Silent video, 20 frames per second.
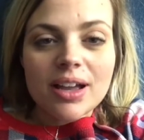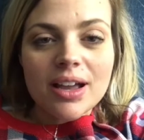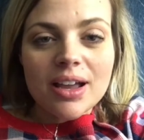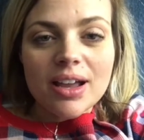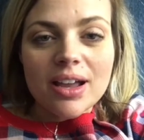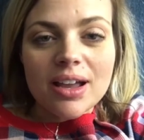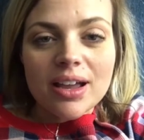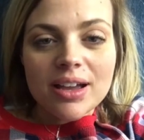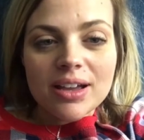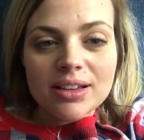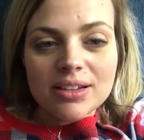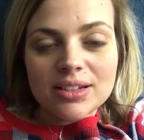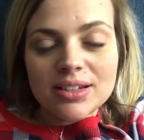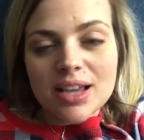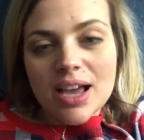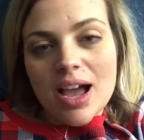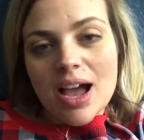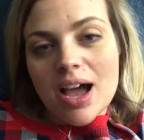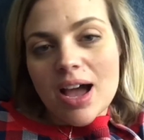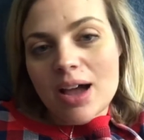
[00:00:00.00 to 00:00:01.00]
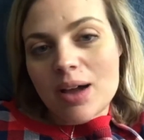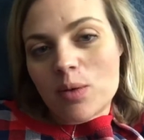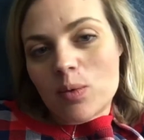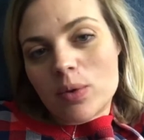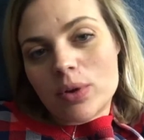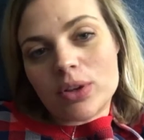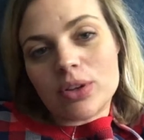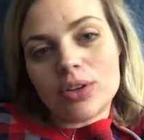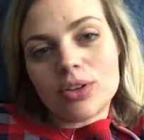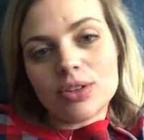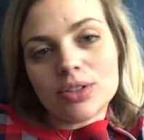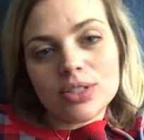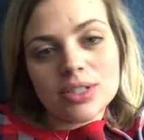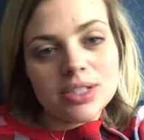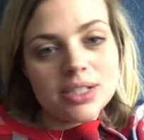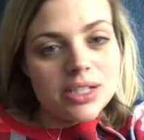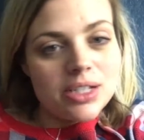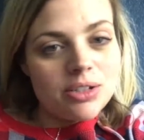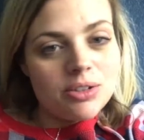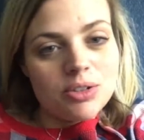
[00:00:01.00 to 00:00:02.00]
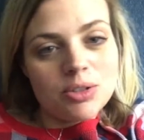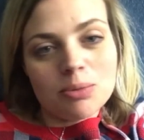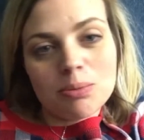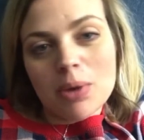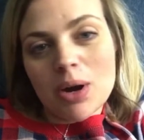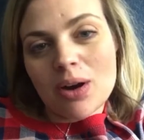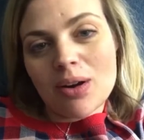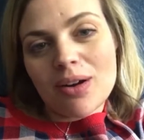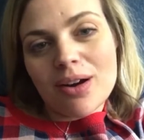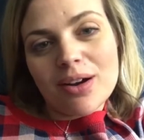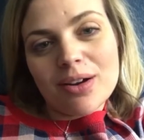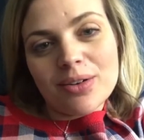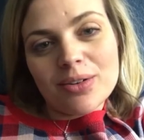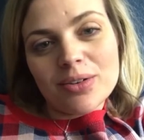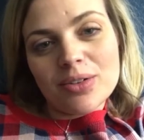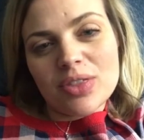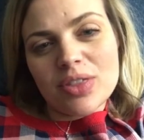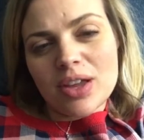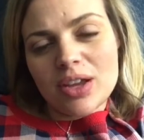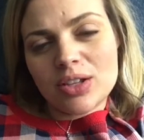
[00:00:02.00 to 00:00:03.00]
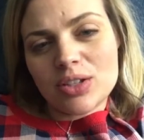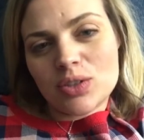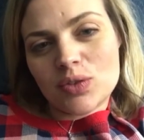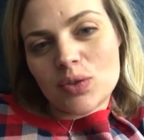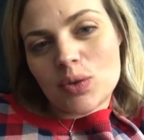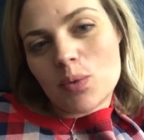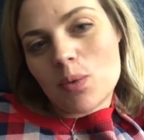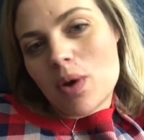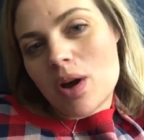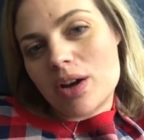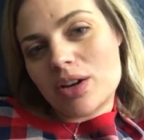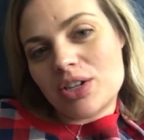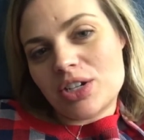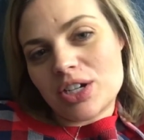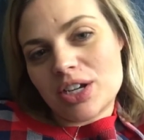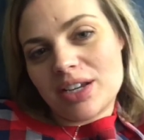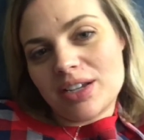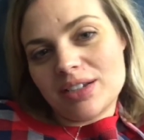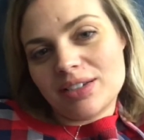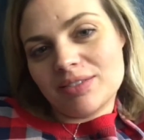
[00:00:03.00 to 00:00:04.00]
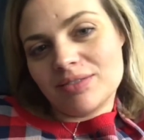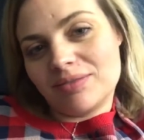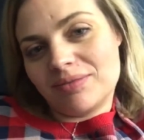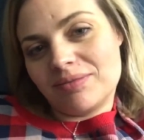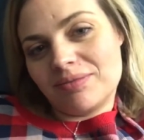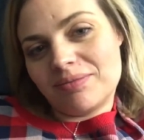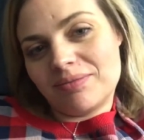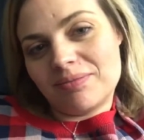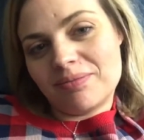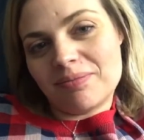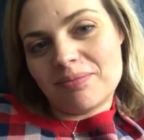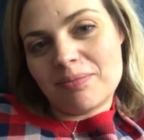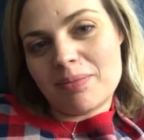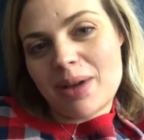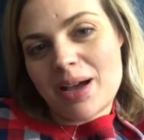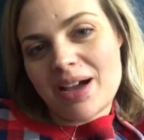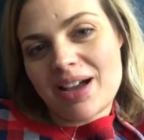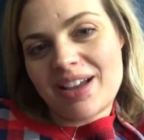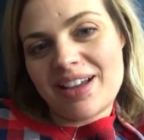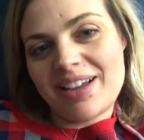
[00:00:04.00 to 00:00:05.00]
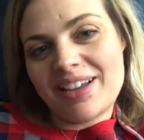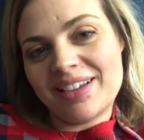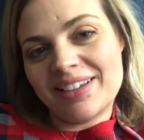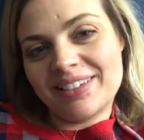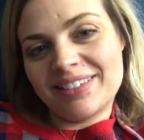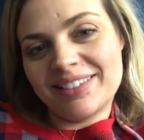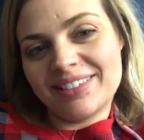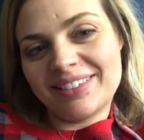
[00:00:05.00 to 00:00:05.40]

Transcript: and I will see you tomorrow. Thanks for watching. Bye.